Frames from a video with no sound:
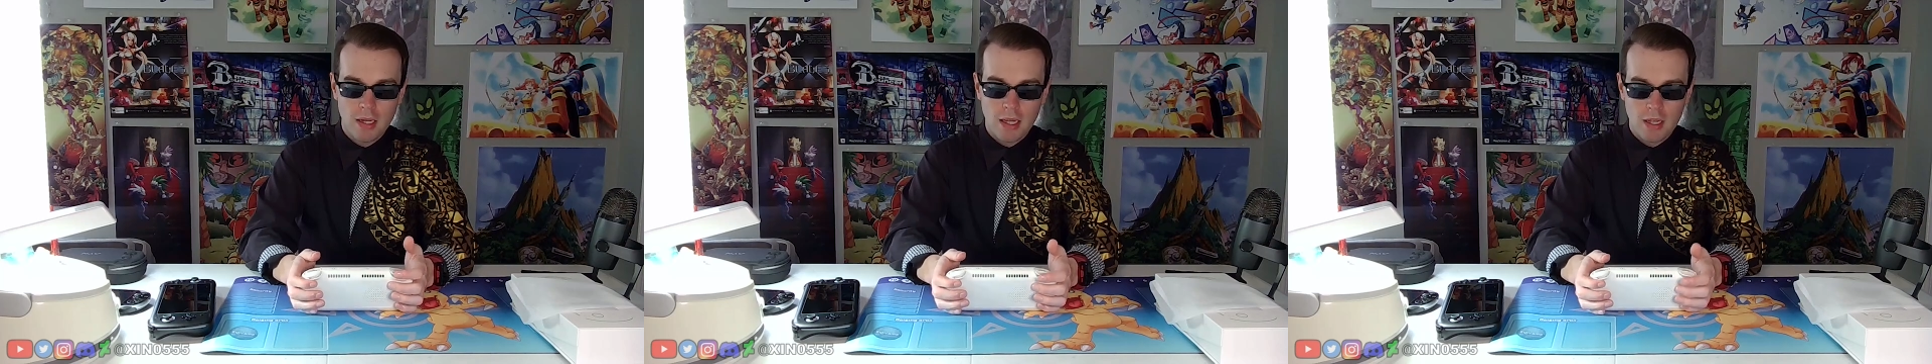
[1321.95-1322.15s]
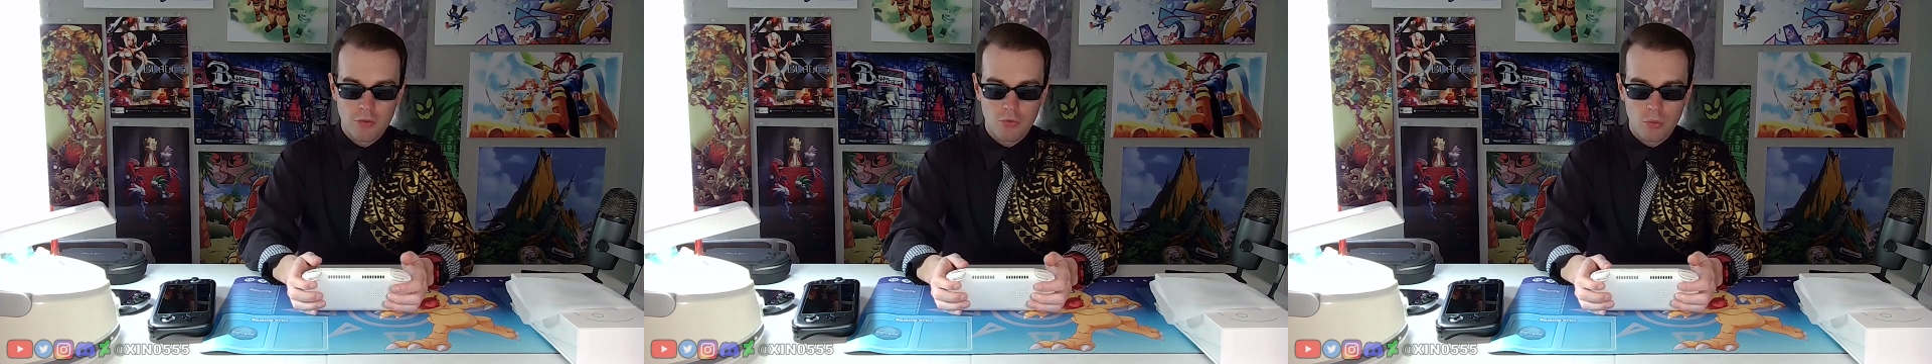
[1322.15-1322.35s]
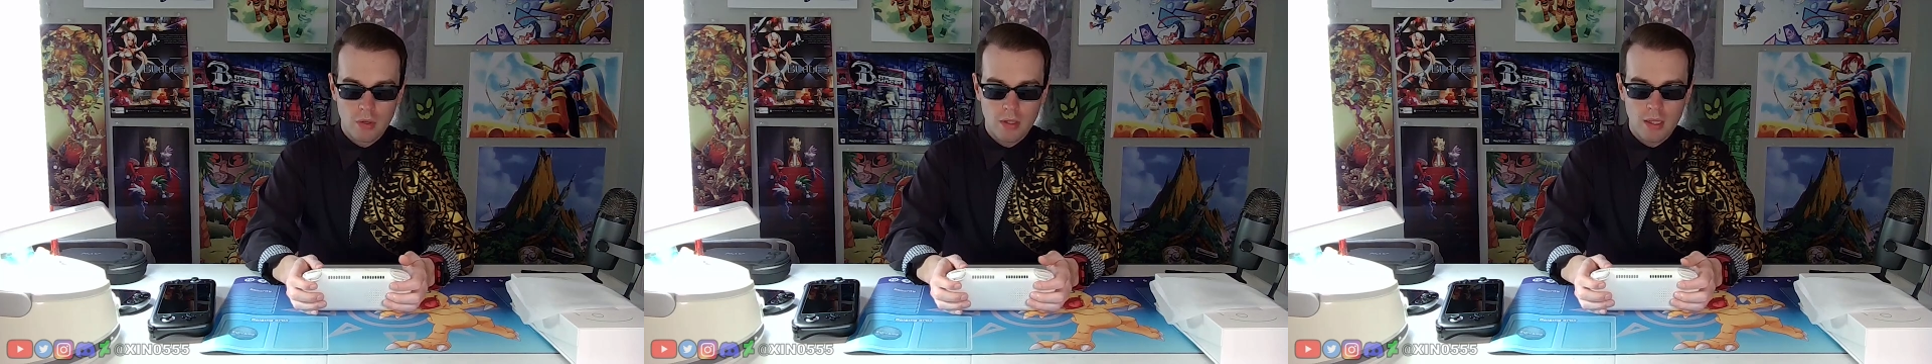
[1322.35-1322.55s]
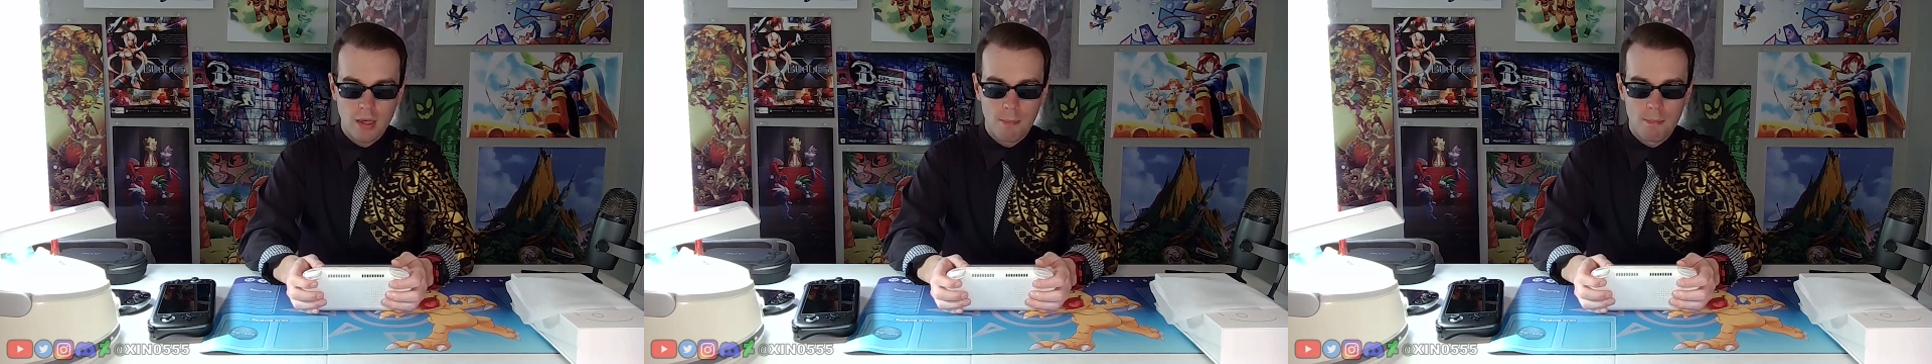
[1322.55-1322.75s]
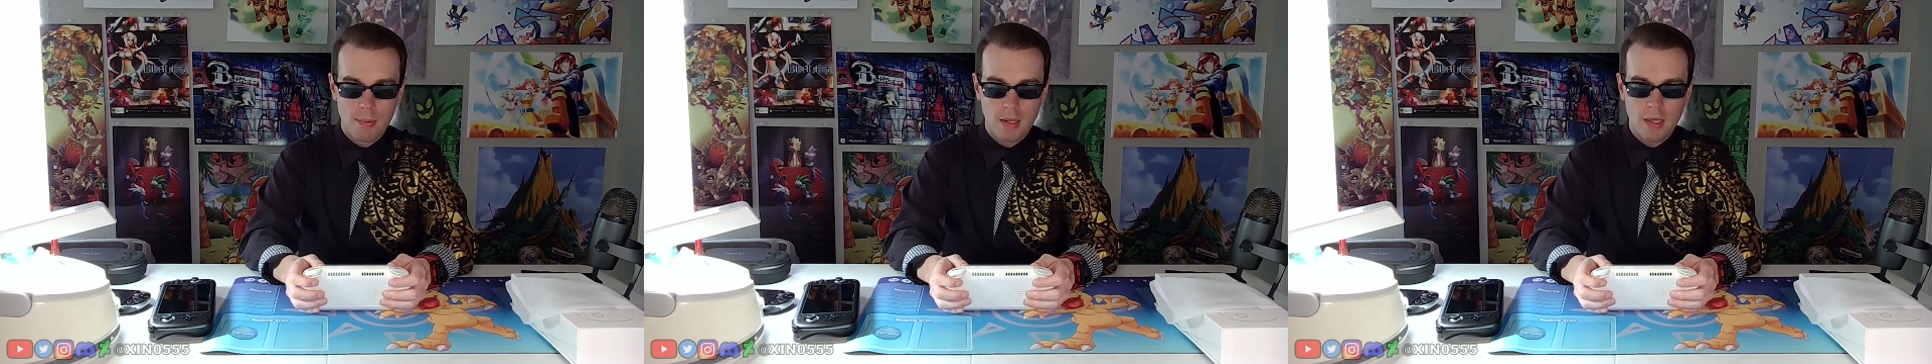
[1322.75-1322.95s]
is really a
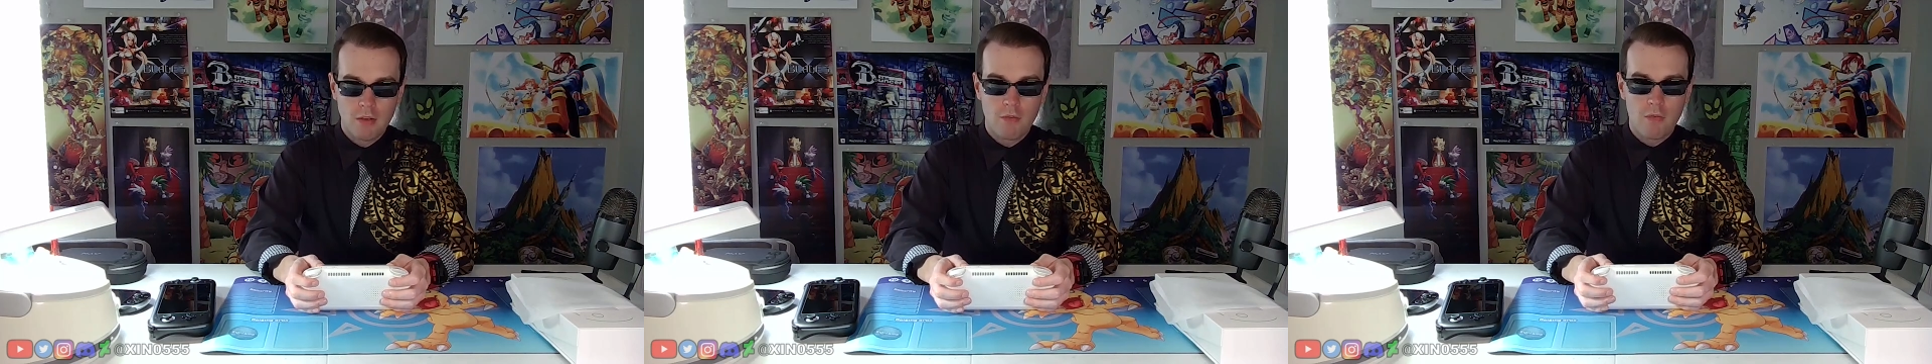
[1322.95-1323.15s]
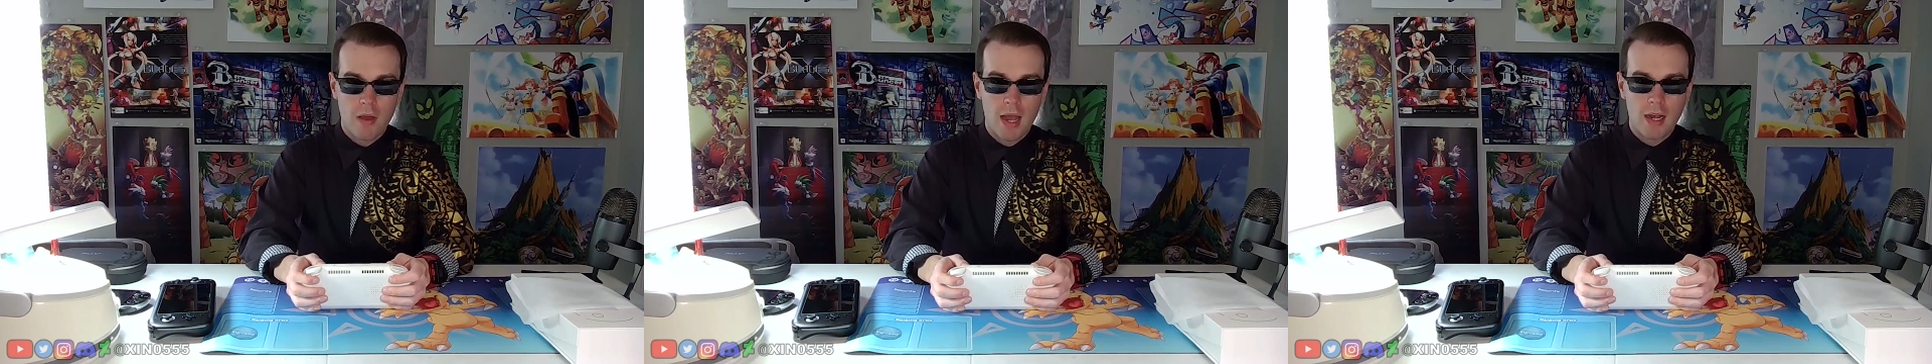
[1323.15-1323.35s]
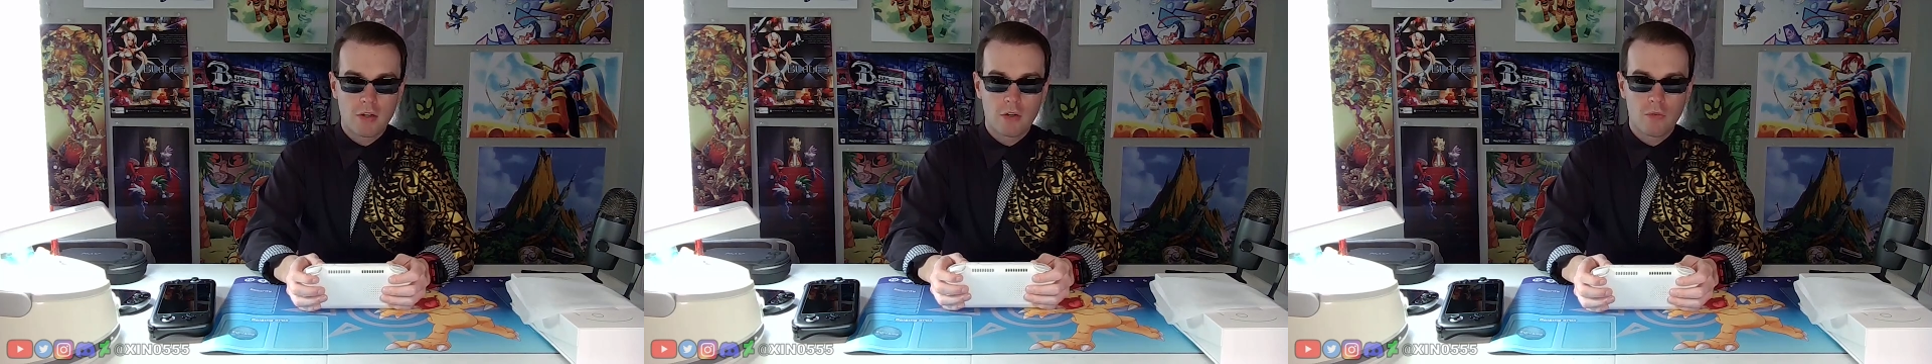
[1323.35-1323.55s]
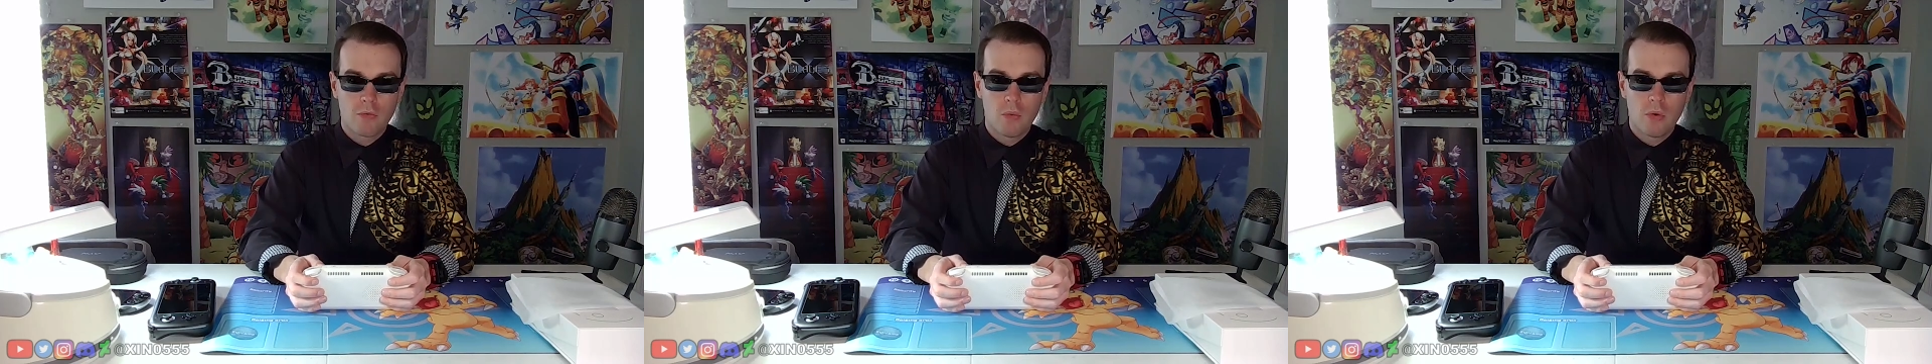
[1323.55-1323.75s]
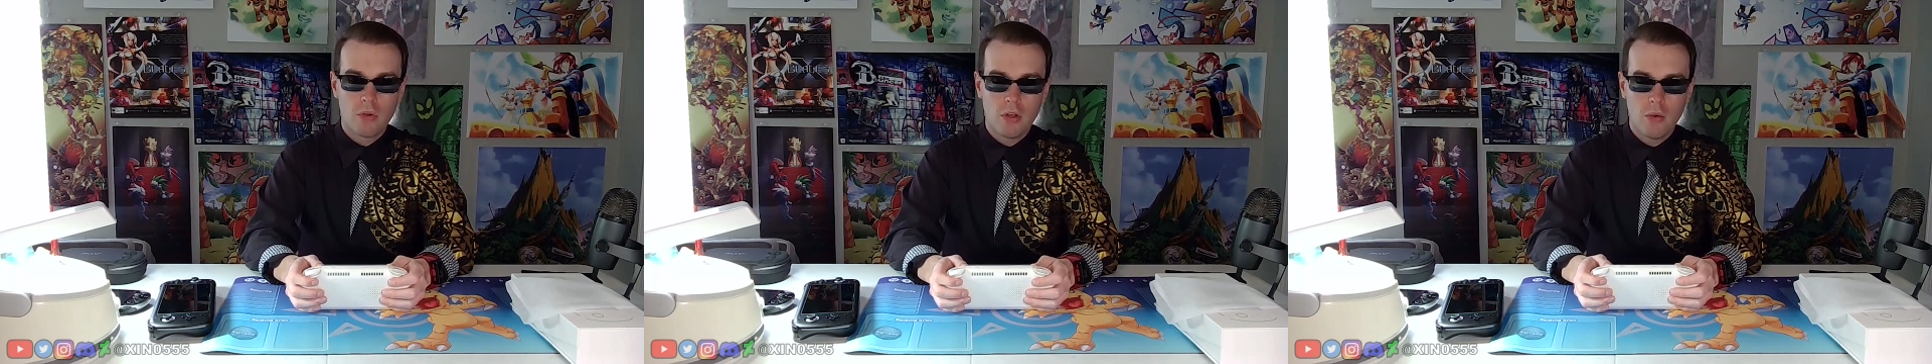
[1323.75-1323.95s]
big factor
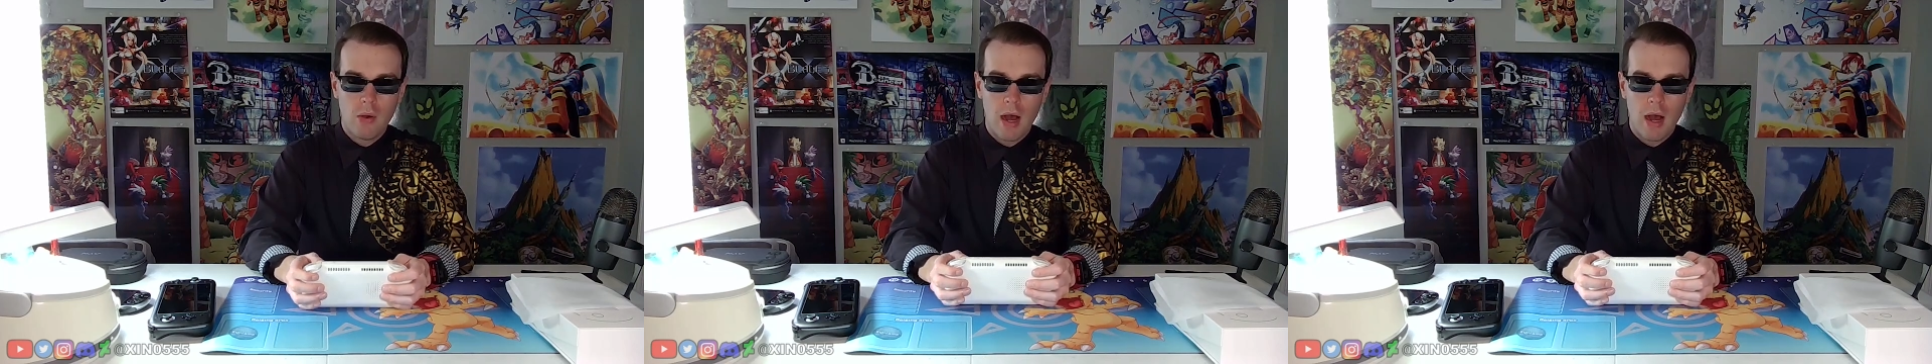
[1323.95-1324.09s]
for you,